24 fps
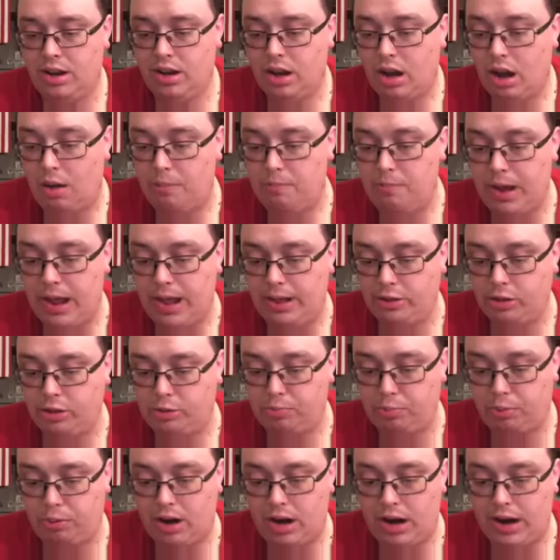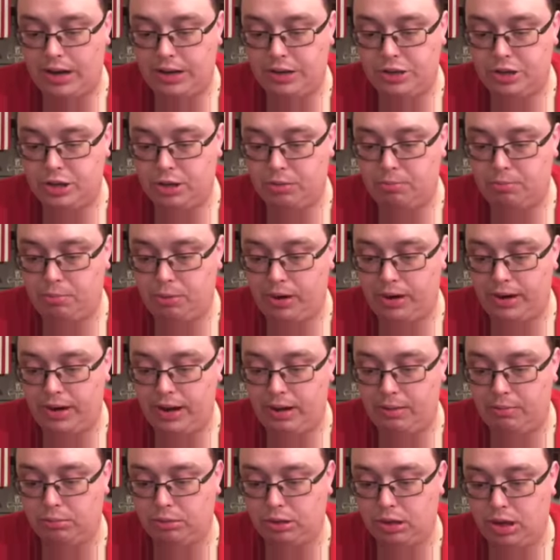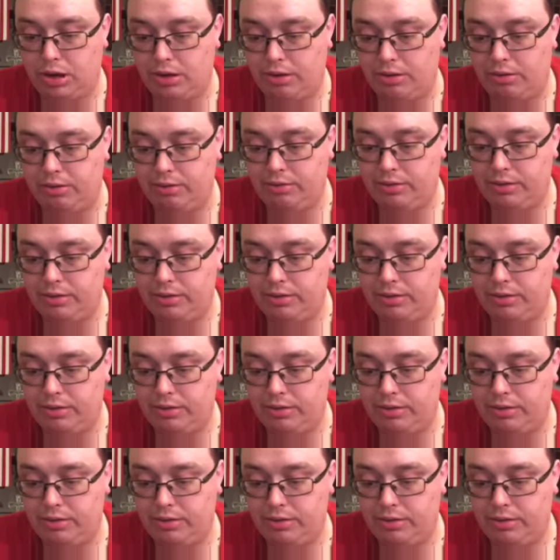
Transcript: A man's pride shall bring him low,